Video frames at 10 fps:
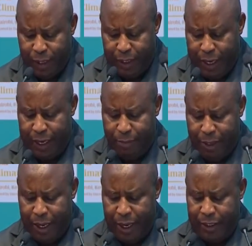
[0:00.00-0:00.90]

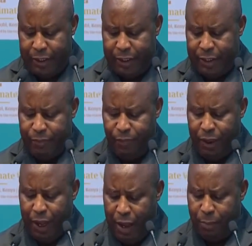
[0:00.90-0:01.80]

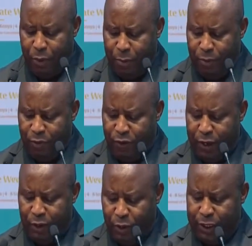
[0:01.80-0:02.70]
situations where
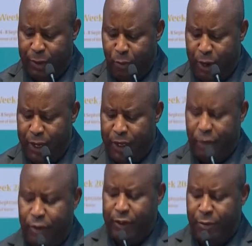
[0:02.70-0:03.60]
you
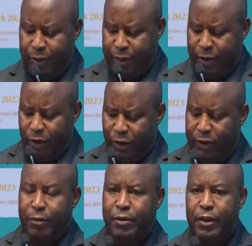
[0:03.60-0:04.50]
will have
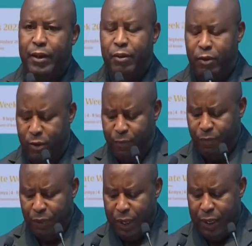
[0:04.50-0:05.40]

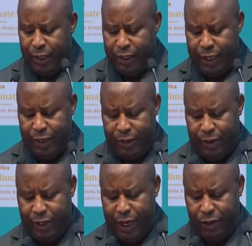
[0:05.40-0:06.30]
fuel,
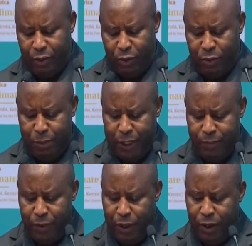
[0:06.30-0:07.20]

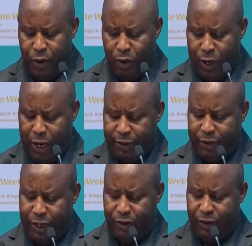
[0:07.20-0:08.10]

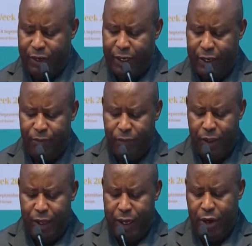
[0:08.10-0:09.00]
wood, and
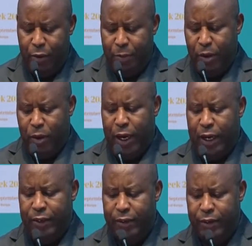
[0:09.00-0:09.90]
other
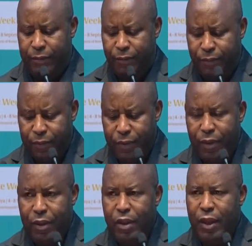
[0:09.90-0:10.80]

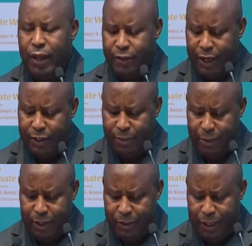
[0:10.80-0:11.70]
natural gas and
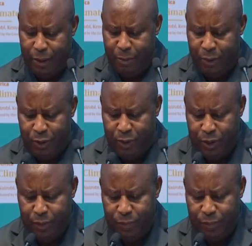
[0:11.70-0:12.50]
biogas, which is going